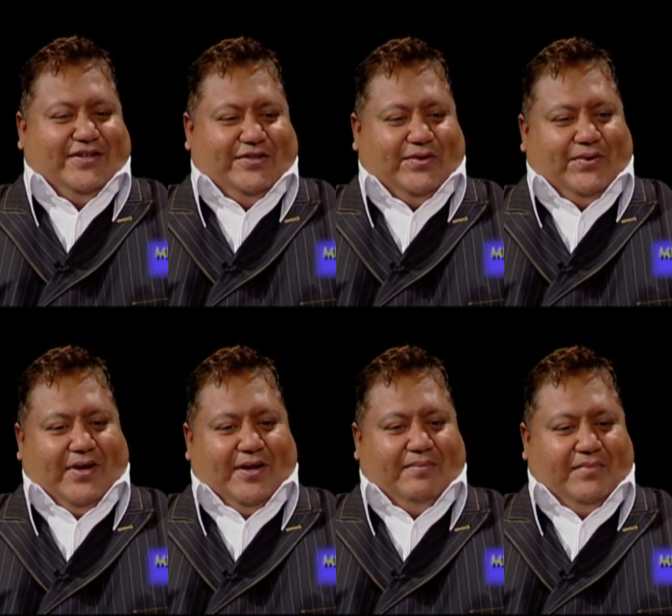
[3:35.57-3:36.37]

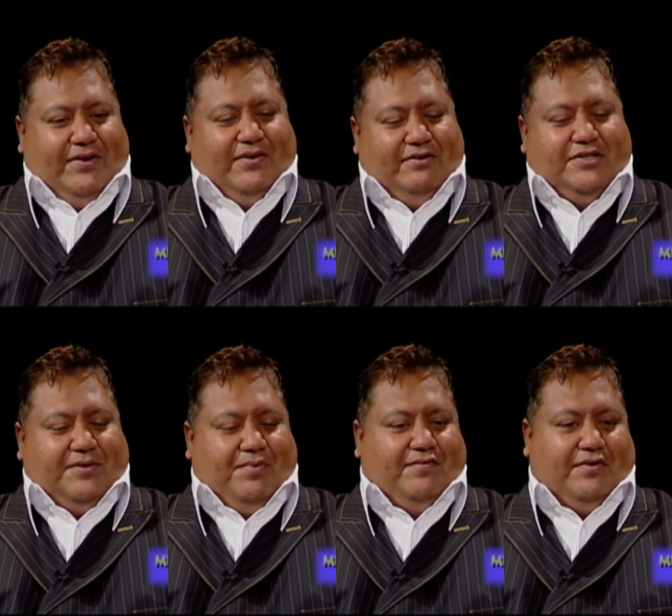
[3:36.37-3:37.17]
So it was just
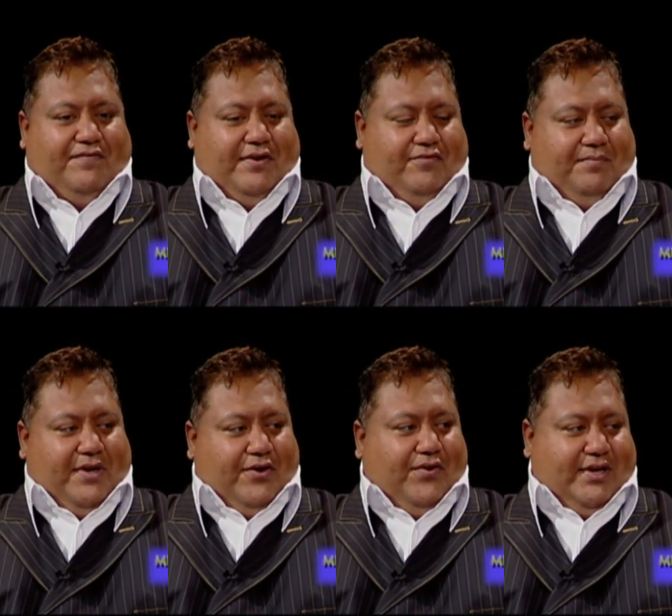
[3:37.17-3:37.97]
a perfect fit for
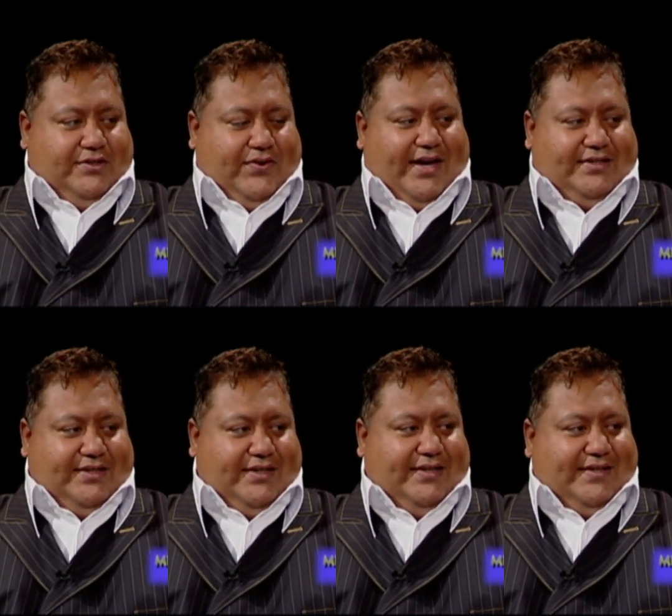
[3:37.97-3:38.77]
me going into IT.